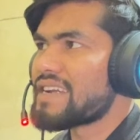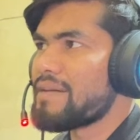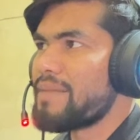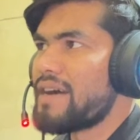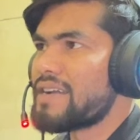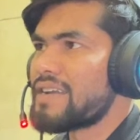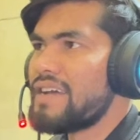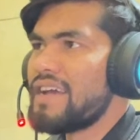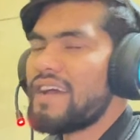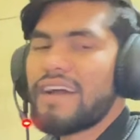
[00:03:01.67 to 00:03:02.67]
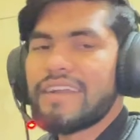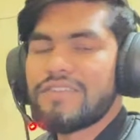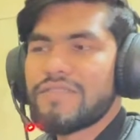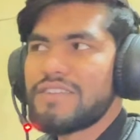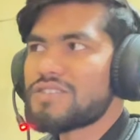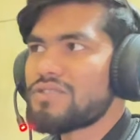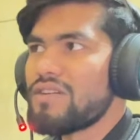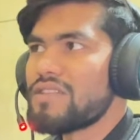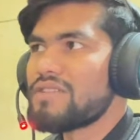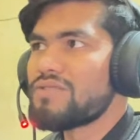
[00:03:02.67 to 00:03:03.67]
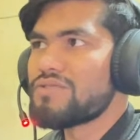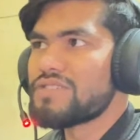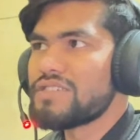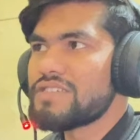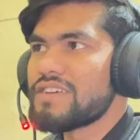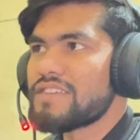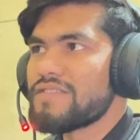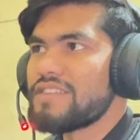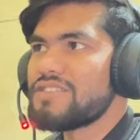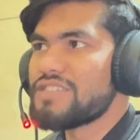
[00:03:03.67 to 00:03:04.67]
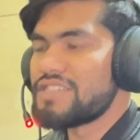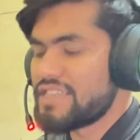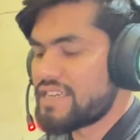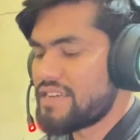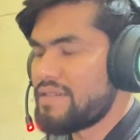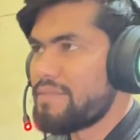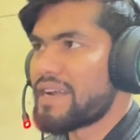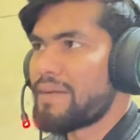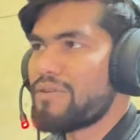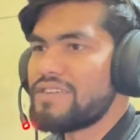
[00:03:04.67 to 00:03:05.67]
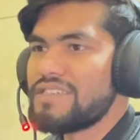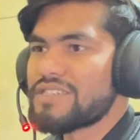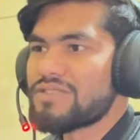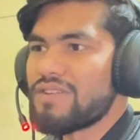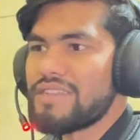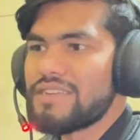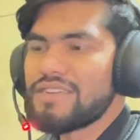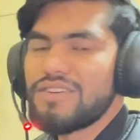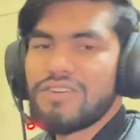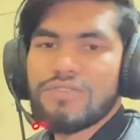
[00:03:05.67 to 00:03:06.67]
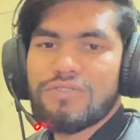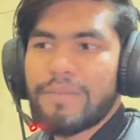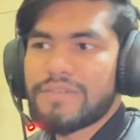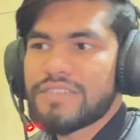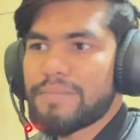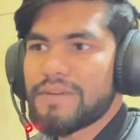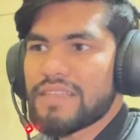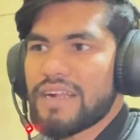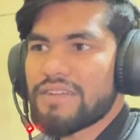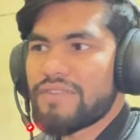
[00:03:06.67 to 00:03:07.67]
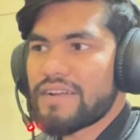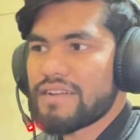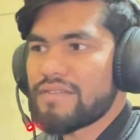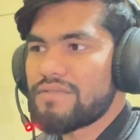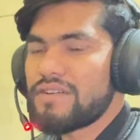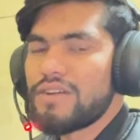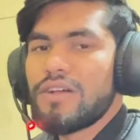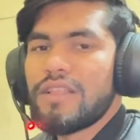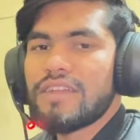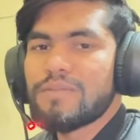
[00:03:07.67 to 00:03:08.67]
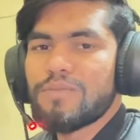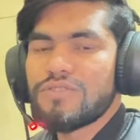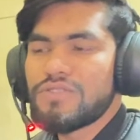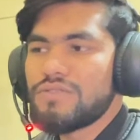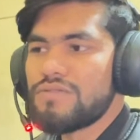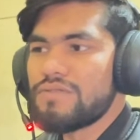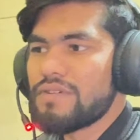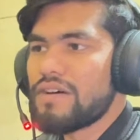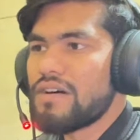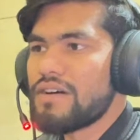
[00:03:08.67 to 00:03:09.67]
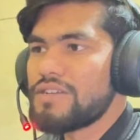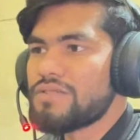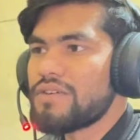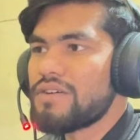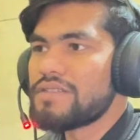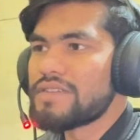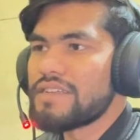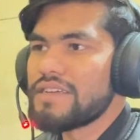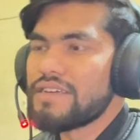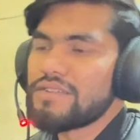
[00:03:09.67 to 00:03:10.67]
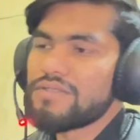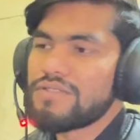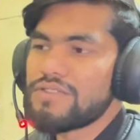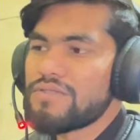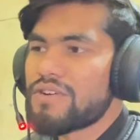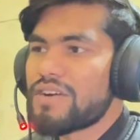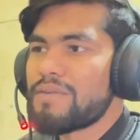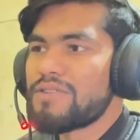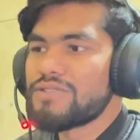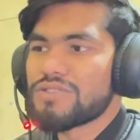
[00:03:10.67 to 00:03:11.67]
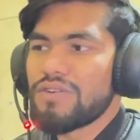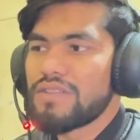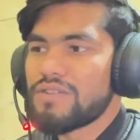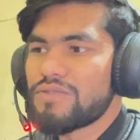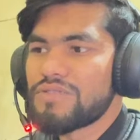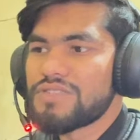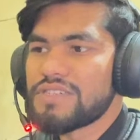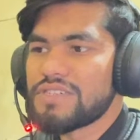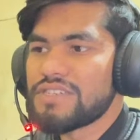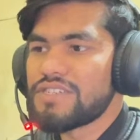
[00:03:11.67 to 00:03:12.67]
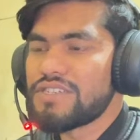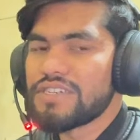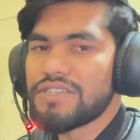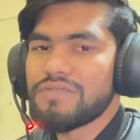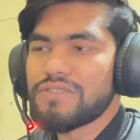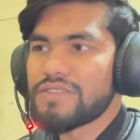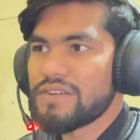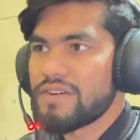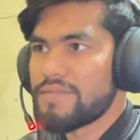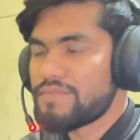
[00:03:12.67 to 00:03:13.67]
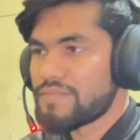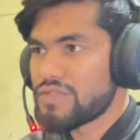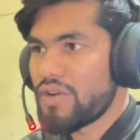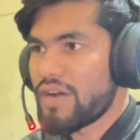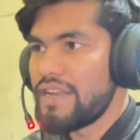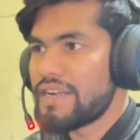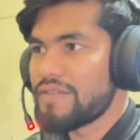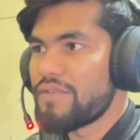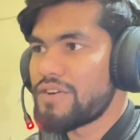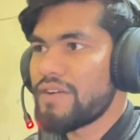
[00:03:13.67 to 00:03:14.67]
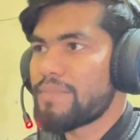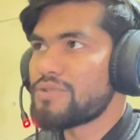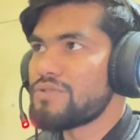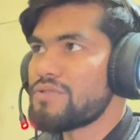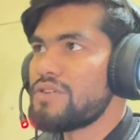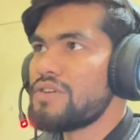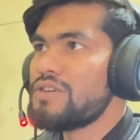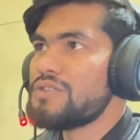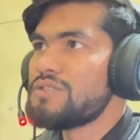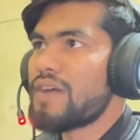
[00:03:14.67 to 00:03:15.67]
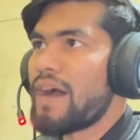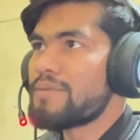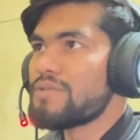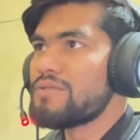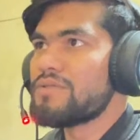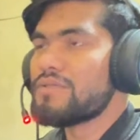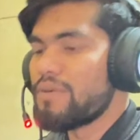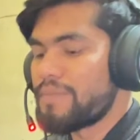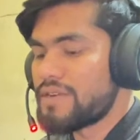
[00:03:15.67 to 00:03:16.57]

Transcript: command, and it will install the Node.js as well as JDK. But I've already installed it, so I'm skipping that right now. Let's suppose you guys you are not able to install the Node.js and JDK using the Chocolatey. What you have to do, you have to open a